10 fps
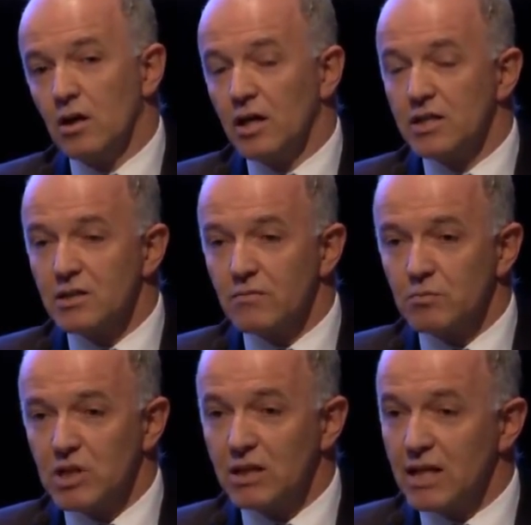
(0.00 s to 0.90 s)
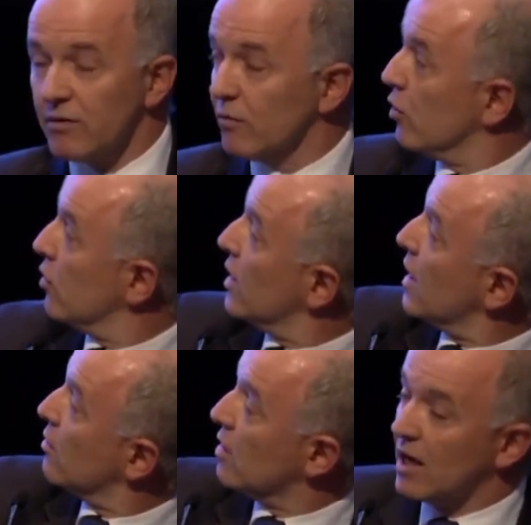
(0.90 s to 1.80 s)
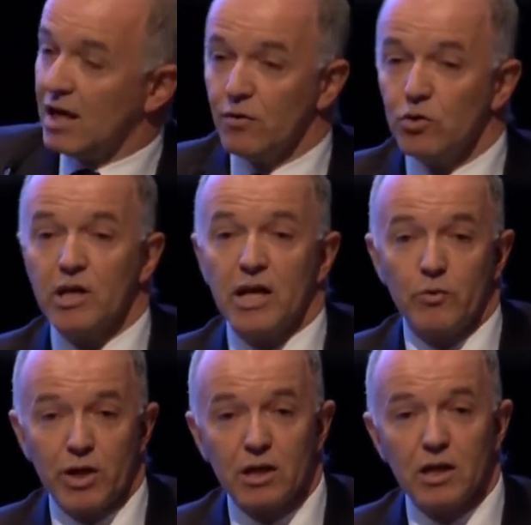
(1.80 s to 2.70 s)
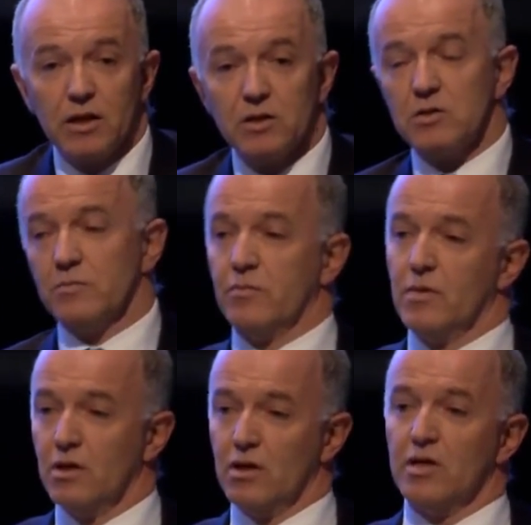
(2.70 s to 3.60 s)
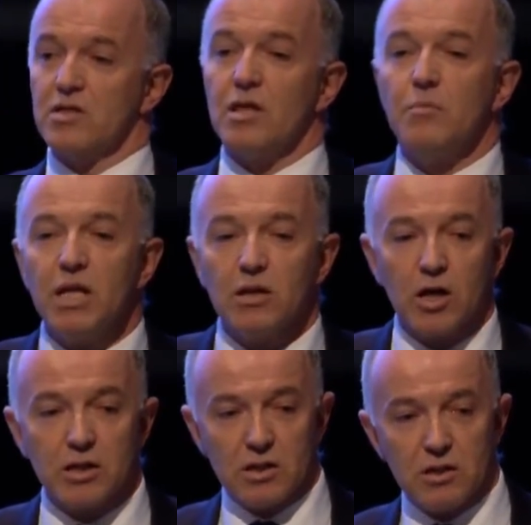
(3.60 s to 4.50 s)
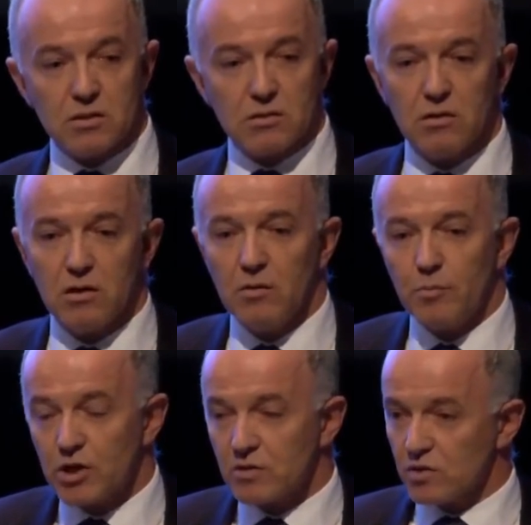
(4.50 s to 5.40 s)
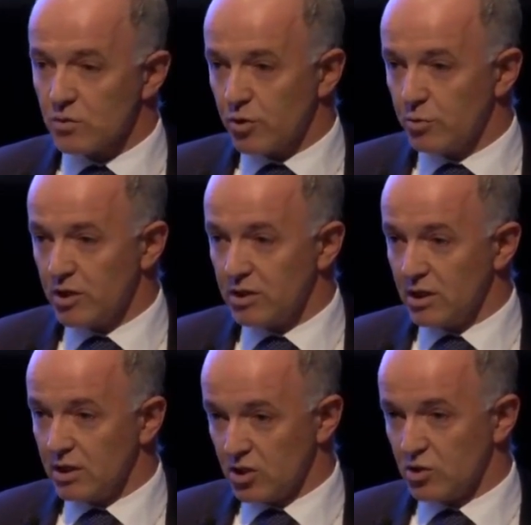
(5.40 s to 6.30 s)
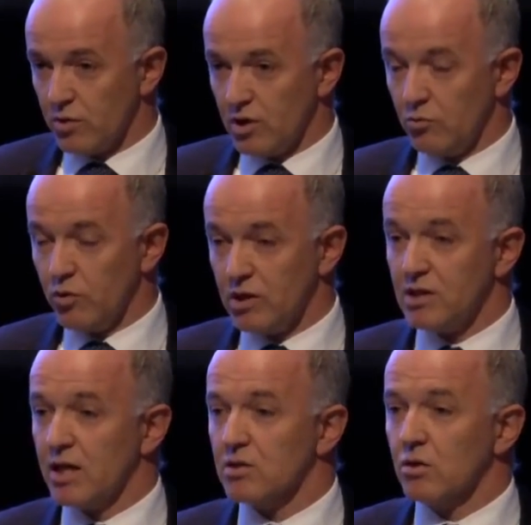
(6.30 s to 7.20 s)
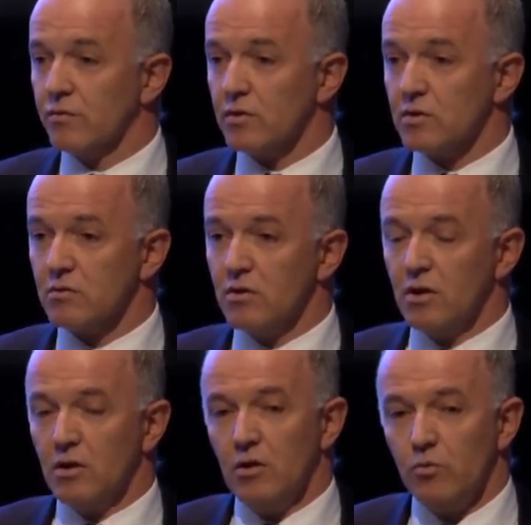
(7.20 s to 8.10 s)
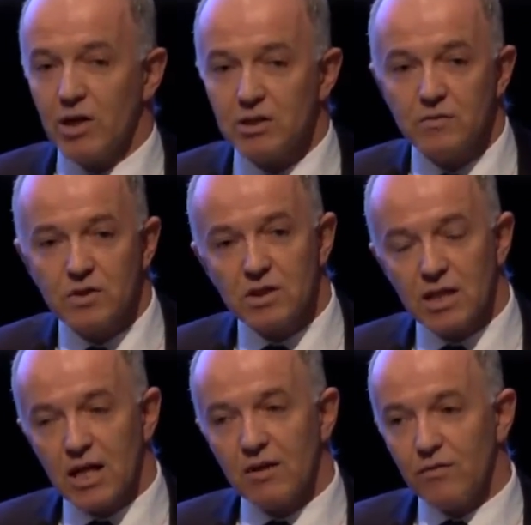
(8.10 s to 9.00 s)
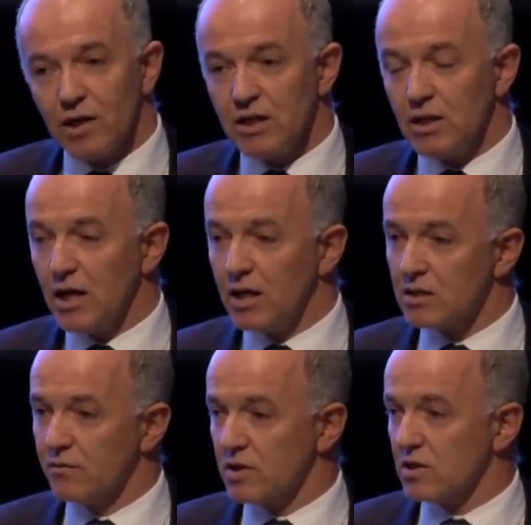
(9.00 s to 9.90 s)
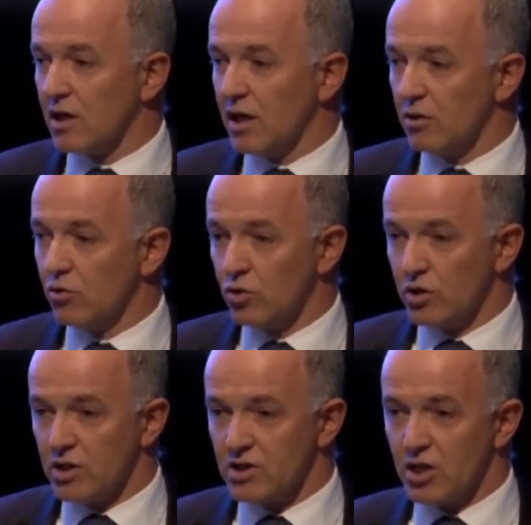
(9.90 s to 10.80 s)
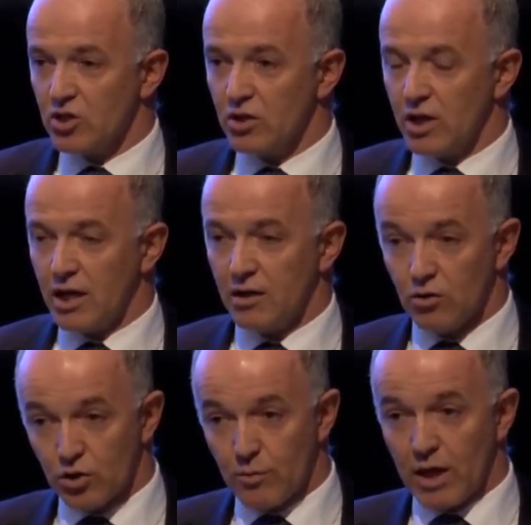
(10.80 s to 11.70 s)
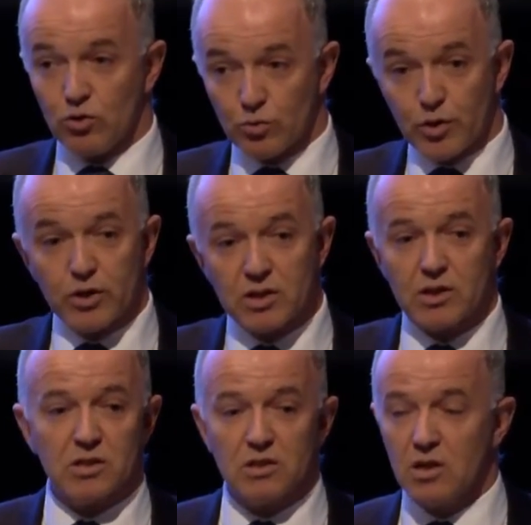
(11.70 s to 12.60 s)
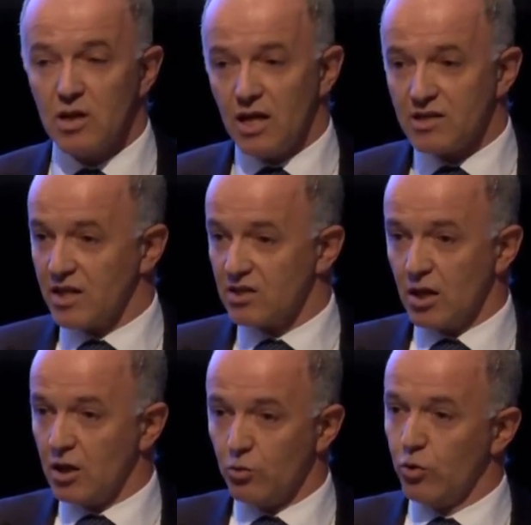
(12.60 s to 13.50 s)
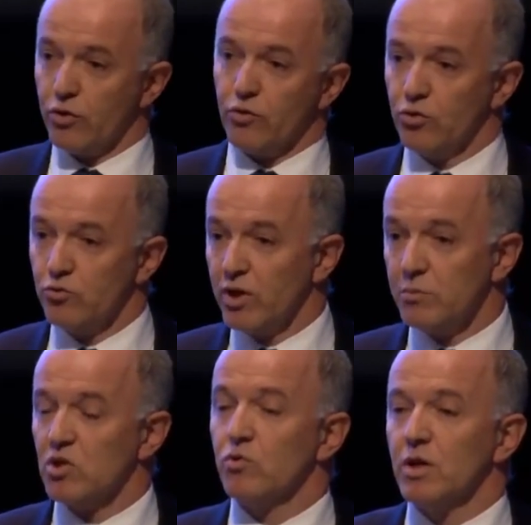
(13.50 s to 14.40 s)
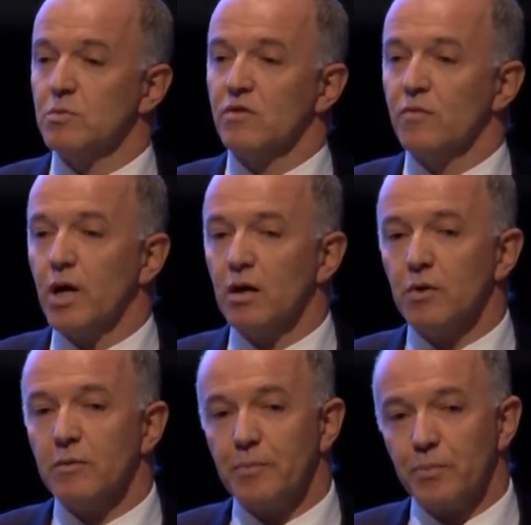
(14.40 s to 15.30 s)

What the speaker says: Let's dig down further now and have a look at our regulators. So in the mid-90s, most of us are probably dealing just with a tax office. Relative to today, a fairly unsophisticated organisation that had a lot of manual processes as they slowly worked through reams and reams of paper.